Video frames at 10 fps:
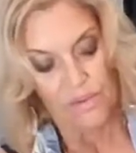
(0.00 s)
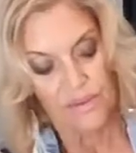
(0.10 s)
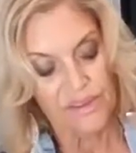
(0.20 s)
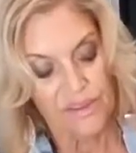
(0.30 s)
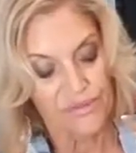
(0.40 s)
You've
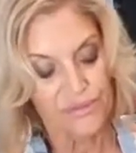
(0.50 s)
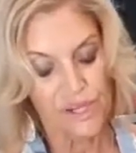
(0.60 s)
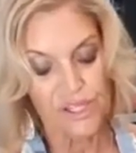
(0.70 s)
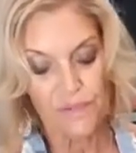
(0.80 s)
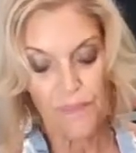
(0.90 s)
got the
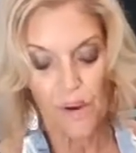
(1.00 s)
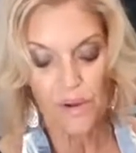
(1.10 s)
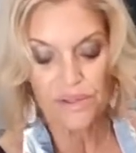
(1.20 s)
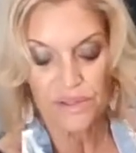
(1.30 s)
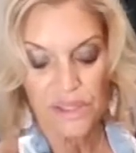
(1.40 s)
fresh
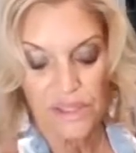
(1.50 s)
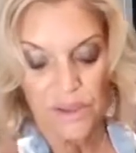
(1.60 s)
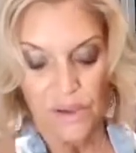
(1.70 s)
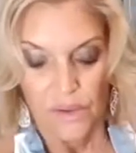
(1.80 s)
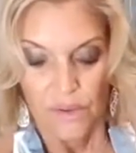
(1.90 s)

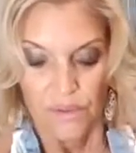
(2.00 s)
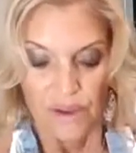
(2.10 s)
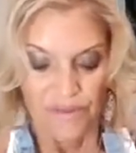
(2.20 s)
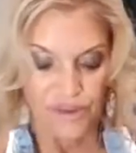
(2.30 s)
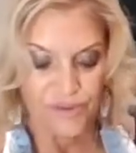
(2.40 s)
parsley. You've
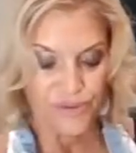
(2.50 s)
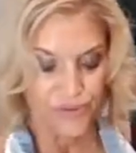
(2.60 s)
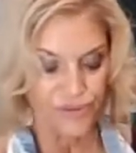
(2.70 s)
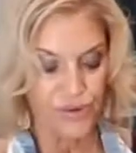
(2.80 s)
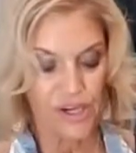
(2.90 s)
got the
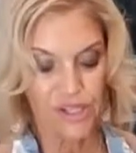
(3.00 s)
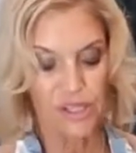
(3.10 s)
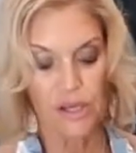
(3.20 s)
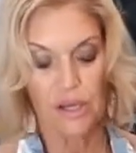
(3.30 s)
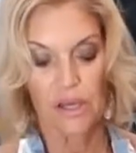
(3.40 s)

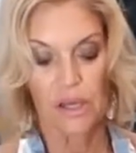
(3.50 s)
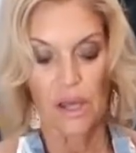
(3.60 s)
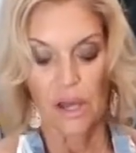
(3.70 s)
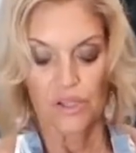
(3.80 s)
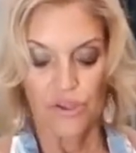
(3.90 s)
fresh
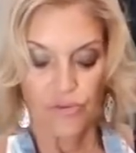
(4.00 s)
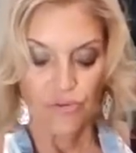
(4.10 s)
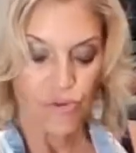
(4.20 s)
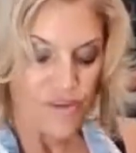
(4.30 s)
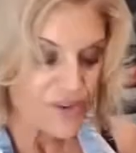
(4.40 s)

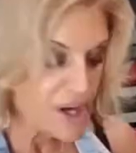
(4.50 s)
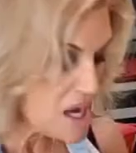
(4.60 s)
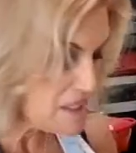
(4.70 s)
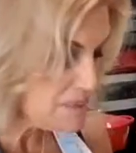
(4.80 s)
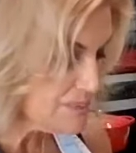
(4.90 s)
rough
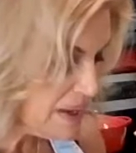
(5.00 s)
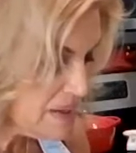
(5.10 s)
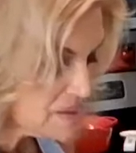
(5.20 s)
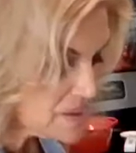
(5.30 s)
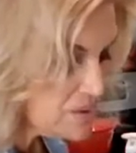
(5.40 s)
cut
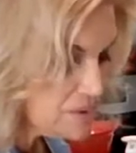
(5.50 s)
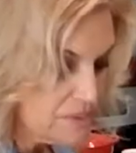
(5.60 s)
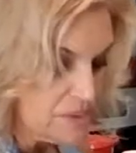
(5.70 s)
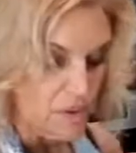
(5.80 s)
basil.